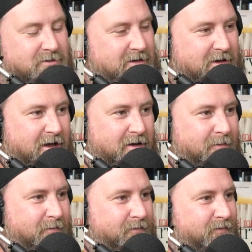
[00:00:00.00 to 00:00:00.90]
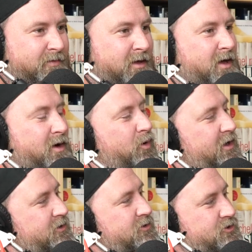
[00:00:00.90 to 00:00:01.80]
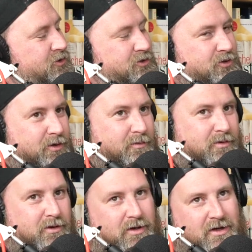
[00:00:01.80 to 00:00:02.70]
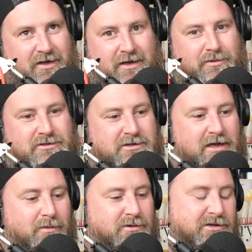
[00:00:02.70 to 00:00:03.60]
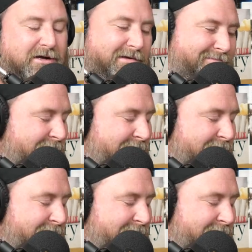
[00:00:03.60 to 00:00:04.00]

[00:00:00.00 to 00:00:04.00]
Didn't care. No well, problem. To the he was he was like,